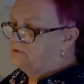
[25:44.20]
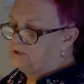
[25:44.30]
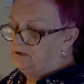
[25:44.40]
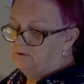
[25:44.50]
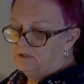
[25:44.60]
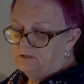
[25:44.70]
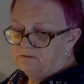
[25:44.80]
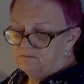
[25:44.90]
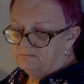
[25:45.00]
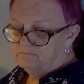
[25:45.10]
charity,
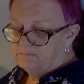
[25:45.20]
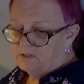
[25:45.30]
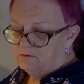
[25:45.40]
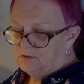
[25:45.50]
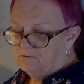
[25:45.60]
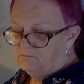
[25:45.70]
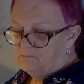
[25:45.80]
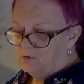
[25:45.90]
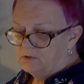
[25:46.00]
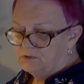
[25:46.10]
Mental Health
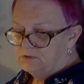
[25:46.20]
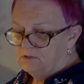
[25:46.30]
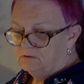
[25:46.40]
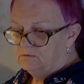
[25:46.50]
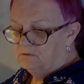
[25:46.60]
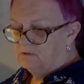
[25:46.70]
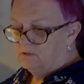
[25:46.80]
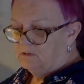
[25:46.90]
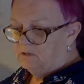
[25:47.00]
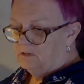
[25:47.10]
Mind, you know,
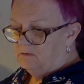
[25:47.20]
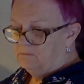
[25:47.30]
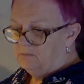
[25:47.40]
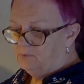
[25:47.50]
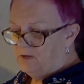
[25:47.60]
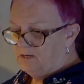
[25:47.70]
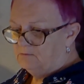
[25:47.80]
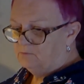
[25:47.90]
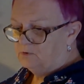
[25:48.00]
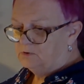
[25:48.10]
be proud
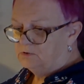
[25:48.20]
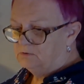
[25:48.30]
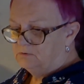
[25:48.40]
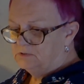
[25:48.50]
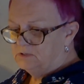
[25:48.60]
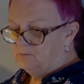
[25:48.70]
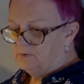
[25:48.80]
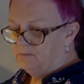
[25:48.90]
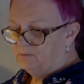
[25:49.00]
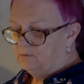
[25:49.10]
of what you do, tell
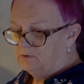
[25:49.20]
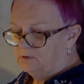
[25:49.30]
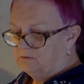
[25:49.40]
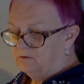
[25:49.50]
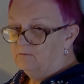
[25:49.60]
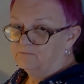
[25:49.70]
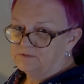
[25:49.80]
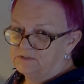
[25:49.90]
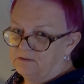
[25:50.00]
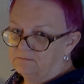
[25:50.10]
people what you do.
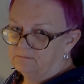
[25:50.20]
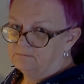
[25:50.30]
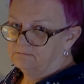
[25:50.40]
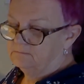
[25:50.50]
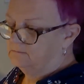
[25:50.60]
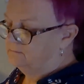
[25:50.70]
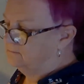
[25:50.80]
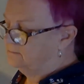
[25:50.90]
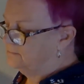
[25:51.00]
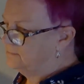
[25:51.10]
Obviously don't
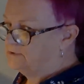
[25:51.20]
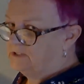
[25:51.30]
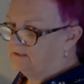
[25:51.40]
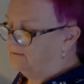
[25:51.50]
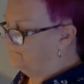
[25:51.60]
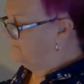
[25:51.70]
share it in the